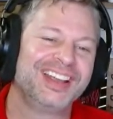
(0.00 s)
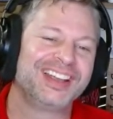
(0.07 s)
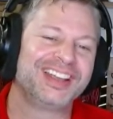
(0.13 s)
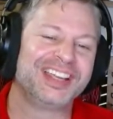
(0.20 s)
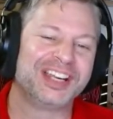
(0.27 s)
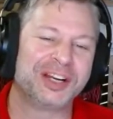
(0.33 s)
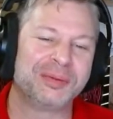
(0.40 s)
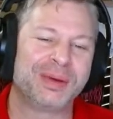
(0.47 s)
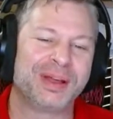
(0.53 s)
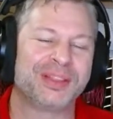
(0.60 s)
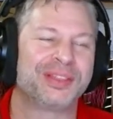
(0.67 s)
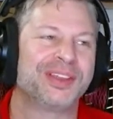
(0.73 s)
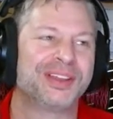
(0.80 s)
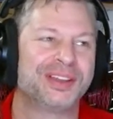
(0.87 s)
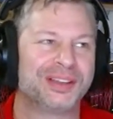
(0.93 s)
You hear
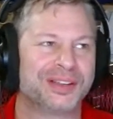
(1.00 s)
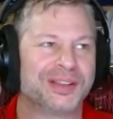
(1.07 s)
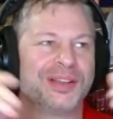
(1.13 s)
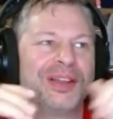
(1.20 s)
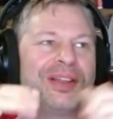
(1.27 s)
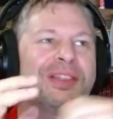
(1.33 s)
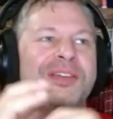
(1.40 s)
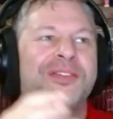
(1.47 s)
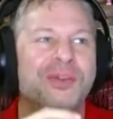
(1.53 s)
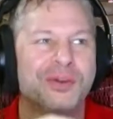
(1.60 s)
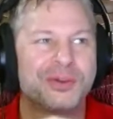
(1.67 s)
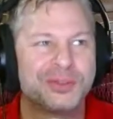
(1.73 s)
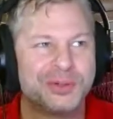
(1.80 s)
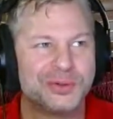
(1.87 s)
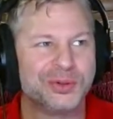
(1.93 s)
about the
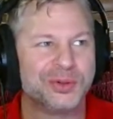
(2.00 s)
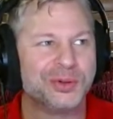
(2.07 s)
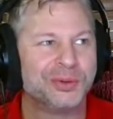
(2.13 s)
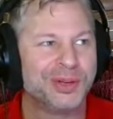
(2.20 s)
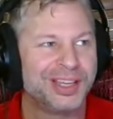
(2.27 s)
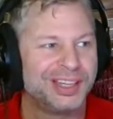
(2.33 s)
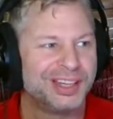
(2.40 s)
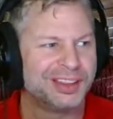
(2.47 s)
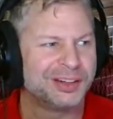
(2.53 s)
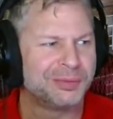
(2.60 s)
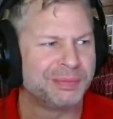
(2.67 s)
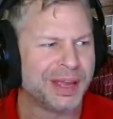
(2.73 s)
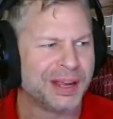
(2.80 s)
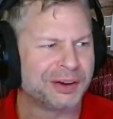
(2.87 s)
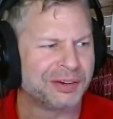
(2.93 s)
folks who do win and they're
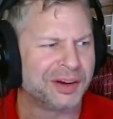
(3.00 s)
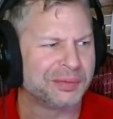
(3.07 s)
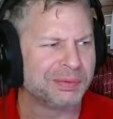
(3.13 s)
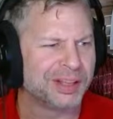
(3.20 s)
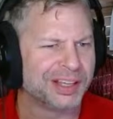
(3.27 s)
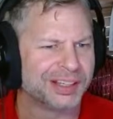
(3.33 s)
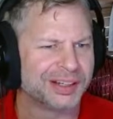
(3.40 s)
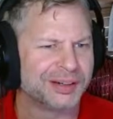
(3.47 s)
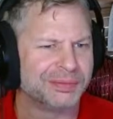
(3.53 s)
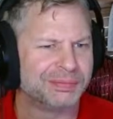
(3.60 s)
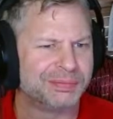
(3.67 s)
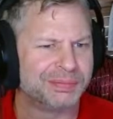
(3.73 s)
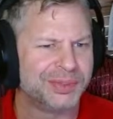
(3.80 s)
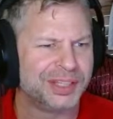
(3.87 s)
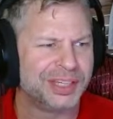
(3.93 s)
bankrupt like a
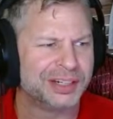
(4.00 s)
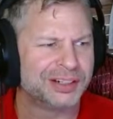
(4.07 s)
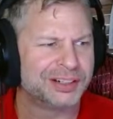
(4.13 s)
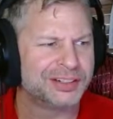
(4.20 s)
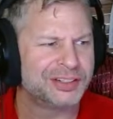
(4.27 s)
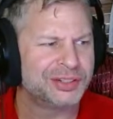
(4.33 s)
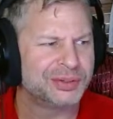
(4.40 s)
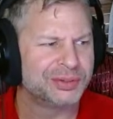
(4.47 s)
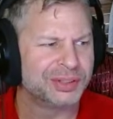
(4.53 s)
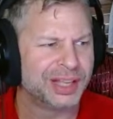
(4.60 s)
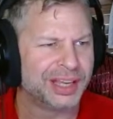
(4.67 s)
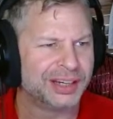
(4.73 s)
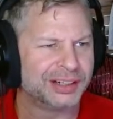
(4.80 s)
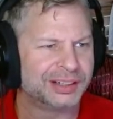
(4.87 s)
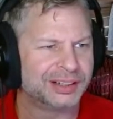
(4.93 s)
year or two
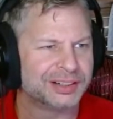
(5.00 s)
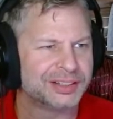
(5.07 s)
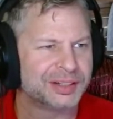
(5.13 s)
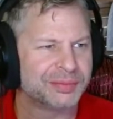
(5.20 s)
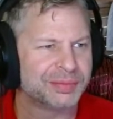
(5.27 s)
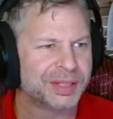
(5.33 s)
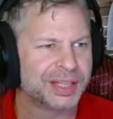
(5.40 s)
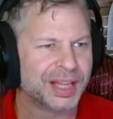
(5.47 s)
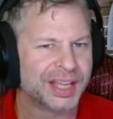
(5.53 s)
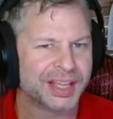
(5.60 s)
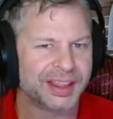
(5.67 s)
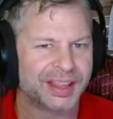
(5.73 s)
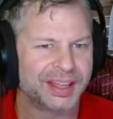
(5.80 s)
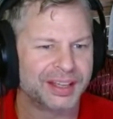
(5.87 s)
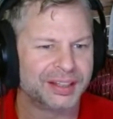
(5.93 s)
later or something
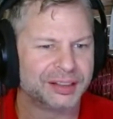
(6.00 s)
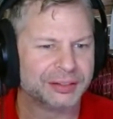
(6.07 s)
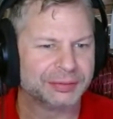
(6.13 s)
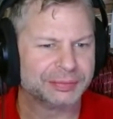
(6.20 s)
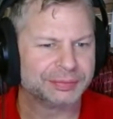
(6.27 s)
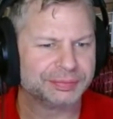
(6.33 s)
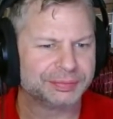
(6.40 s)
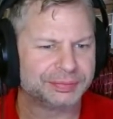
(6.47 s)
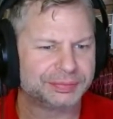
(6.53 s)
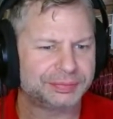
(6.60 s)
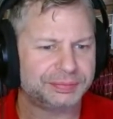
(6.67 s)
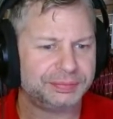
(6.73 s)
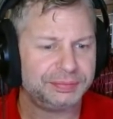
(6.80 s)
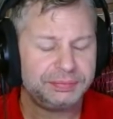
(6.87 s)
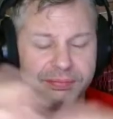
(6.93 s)
like that.
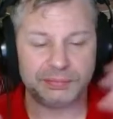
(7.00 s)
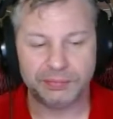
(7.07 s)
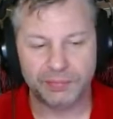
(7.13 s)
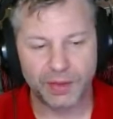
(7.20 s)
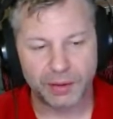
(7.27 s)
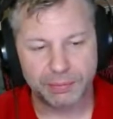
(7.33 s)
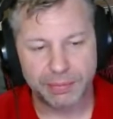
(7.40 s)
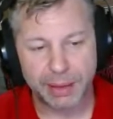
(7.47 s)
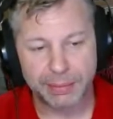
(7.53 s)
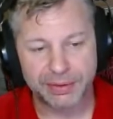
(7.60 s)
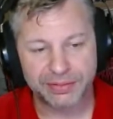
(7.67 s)
Maybe